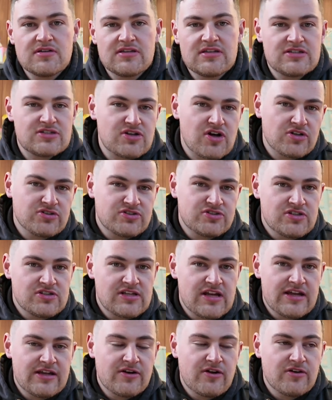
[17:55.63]
he's
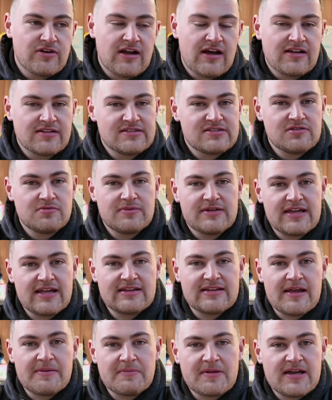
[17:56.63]
concentrating on that until we get
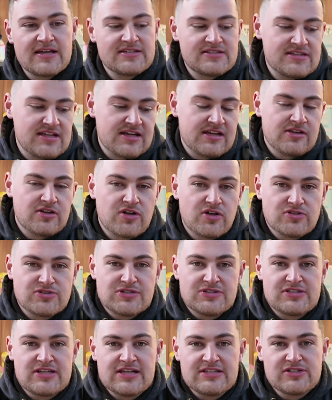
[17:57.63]
them cast. Then he'll
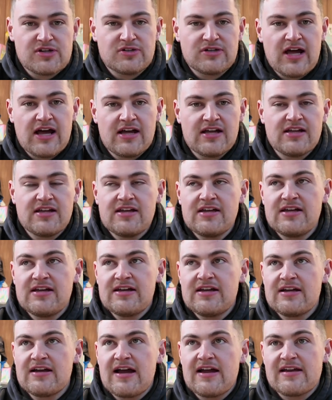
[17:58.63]
concentrate on that,
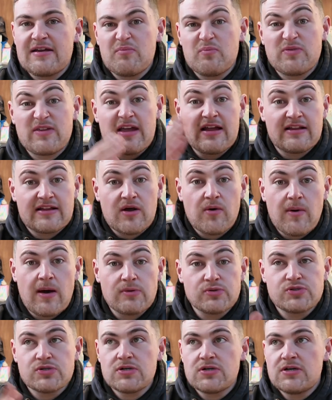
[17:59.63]
and then they'll go
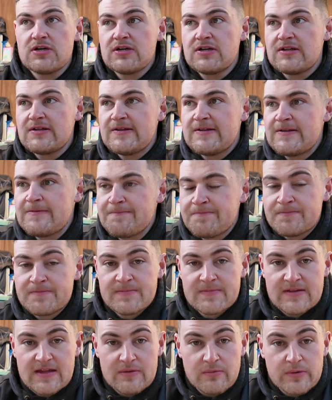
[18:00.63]
out.
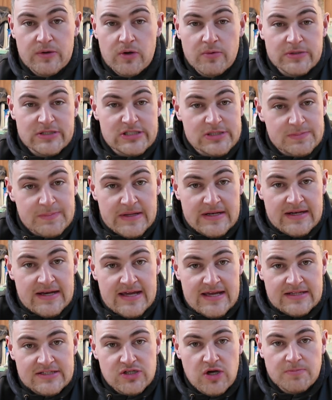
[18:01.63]
We always spin
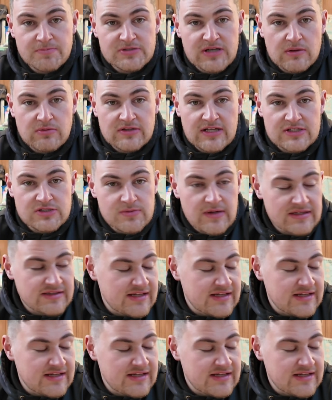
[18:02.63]
their jobs out, that's why